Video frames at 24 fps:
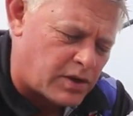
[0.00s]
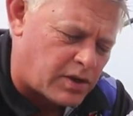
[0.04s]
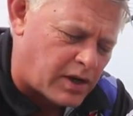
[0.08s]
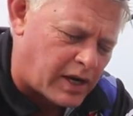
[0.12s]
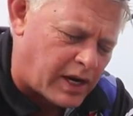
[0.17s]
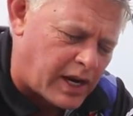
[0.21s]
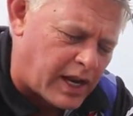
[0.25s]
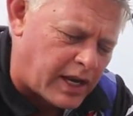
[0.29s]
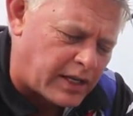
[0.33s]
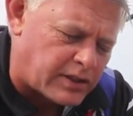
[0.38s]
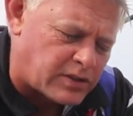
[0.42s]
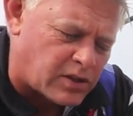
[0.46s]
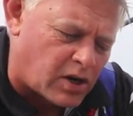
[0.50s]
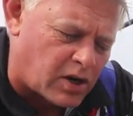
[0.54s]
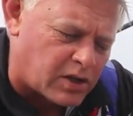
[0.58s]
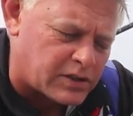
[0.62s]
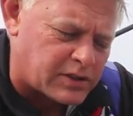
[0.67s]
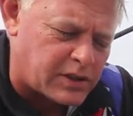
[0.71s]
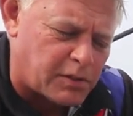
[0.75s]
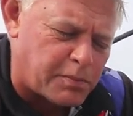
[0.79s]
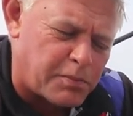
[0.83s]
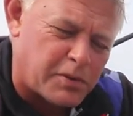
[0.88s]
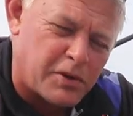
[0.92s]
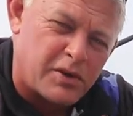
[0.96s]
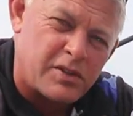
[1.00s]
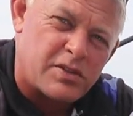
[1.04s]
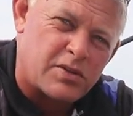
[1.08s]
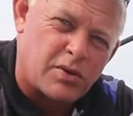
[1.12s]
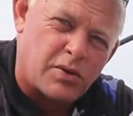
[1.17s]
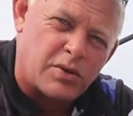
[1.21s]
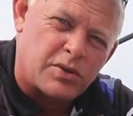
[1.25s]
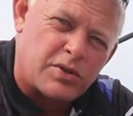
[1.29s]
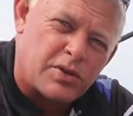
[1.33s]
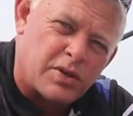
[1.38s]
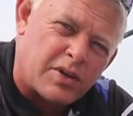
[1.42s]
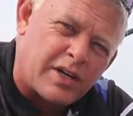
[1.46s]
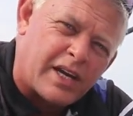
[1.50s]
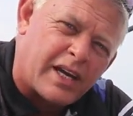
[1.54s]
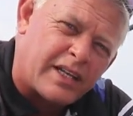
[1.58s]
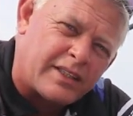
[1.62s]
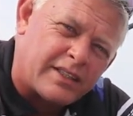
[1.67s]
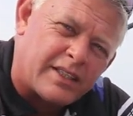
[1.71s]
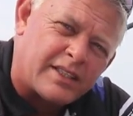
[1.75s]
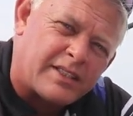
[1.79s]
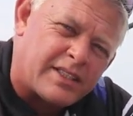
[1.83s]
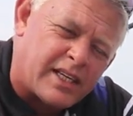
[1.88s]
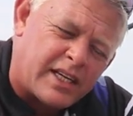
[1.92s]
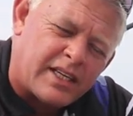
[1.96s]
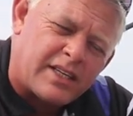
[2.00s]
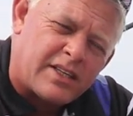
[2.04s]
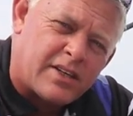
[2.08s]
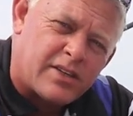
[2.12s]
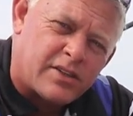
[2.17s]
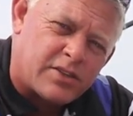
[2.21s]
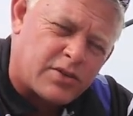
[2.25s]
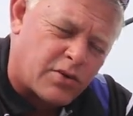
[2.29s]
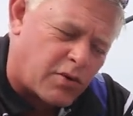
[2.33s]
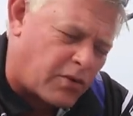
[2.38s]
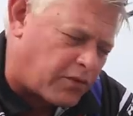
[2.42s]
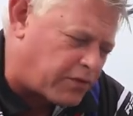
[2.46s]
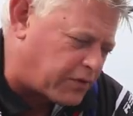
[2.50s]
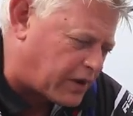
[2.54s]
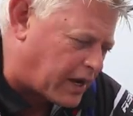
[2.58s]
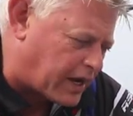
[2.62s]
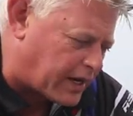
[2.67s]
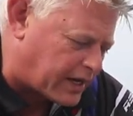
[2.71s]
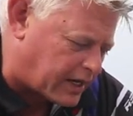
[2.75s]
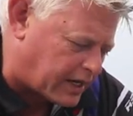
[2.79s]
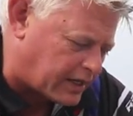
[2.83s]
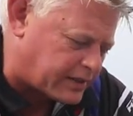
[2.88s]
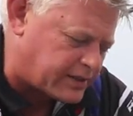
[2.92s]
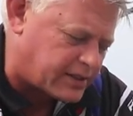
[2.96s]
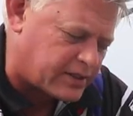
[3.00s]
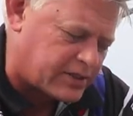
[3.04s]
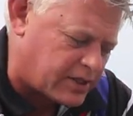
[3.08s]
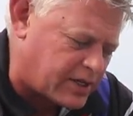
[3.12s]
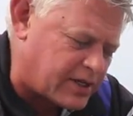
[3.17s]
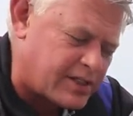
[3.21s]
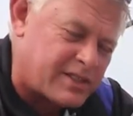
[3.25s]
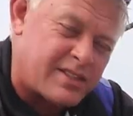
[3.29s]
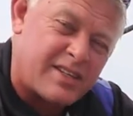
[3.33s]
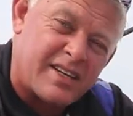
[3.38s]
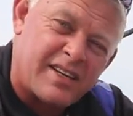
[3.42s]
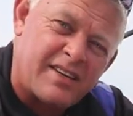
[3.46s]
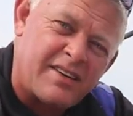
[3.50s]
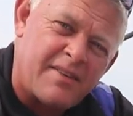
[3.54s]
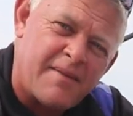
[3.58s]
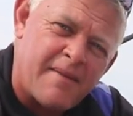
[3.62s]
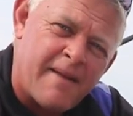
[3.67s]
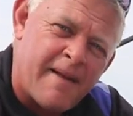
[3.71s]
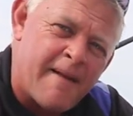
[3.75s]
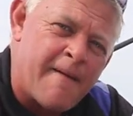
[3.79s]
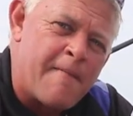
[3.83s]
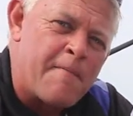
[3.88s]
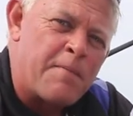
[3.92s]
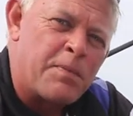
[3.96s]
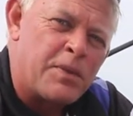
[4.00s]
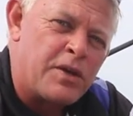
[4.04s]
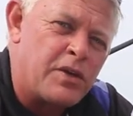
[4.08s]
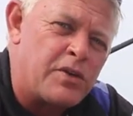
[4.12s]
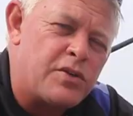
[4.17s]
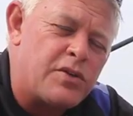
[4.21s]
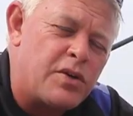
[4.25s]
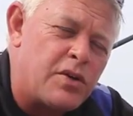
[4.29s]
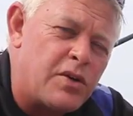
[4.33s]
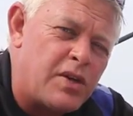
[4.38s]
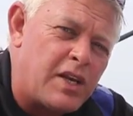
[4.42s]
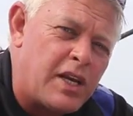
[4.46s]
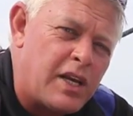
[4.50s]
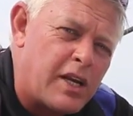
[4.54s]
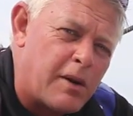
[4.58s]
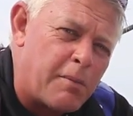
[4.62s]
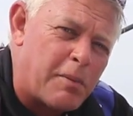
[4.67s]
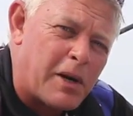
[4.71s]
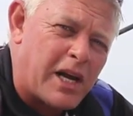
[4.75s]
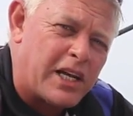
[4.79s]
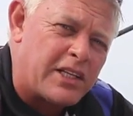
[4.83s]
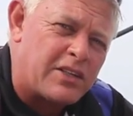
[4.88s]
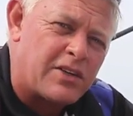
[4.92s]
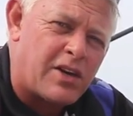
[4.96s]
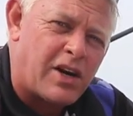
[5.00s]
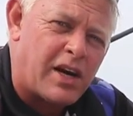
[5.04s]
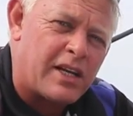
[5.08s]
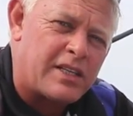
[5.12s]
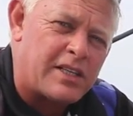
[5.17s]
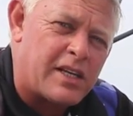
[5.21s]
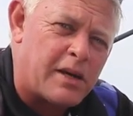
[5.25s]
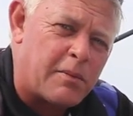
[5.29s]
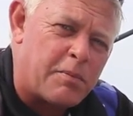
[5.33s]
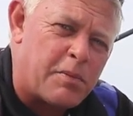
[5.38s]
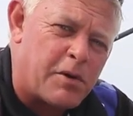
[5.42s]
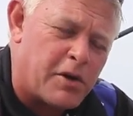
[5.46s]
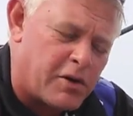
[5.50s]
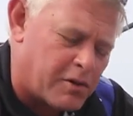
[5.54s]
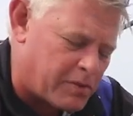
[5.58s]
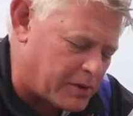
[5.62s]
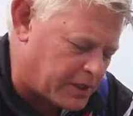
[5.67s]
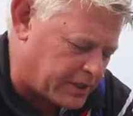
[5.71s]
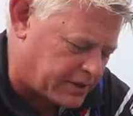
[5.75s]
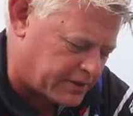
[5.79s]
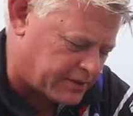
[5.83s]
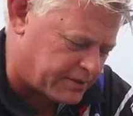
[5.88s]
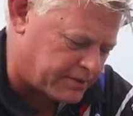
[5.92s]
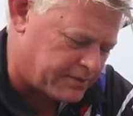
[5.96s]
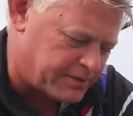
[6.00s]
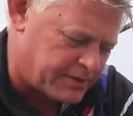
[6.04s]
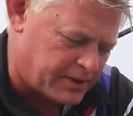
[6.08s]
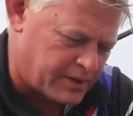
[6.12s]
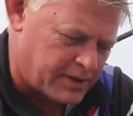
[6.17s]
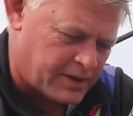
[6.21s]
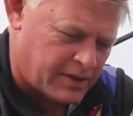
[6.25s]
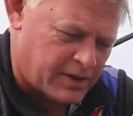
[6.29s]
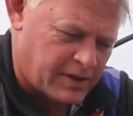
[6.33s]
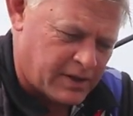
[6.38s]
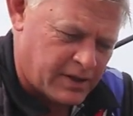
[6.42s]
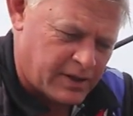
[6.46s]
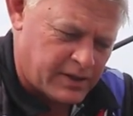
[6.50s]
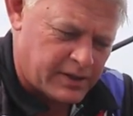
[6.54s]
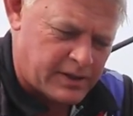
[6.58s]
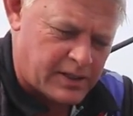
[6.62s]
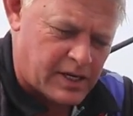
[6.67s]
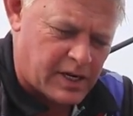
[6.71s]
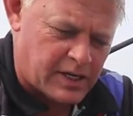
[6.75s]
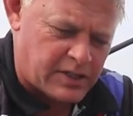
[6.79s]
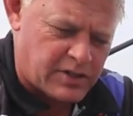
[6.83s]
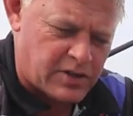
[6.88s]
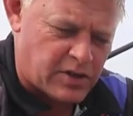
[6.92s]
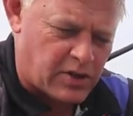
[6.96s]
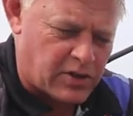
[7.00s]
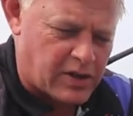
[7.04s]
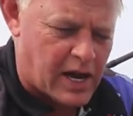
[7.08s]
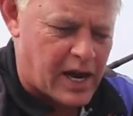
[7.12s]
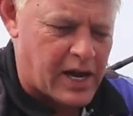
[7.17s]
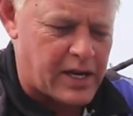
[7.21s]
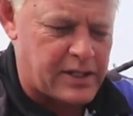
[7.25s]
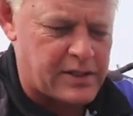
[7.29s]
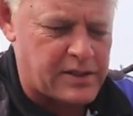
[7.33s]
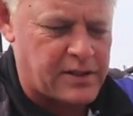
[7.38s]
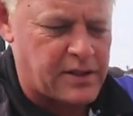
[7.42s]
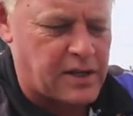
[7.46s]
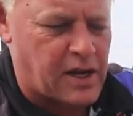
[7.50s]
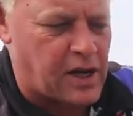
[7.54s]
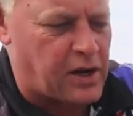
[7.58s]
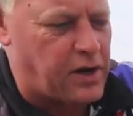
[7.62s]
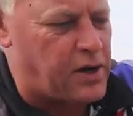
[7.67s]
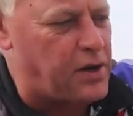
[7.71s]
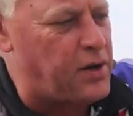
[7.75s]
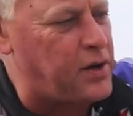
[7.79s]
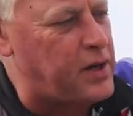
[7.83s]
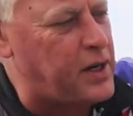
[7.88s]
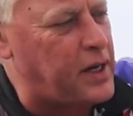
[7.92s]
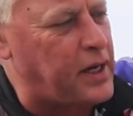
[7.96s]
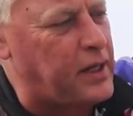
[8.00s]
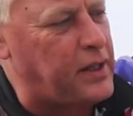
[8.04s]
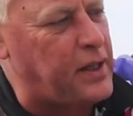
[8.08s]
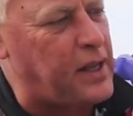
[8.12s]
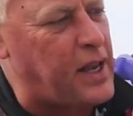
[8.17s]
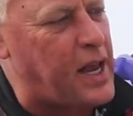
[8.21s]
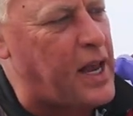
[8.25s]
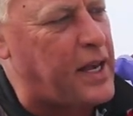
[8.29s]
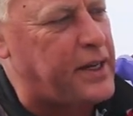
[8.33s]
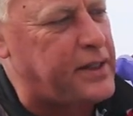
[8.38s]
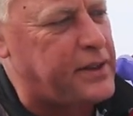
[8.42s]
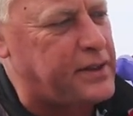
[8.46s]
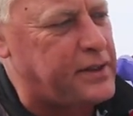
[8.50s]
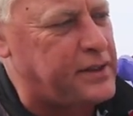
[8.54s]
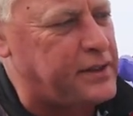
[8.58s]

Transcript: collect octopus or to cut the tentacles off like I suggested, you do need a bait collecting permit. Essential guys, now look at that.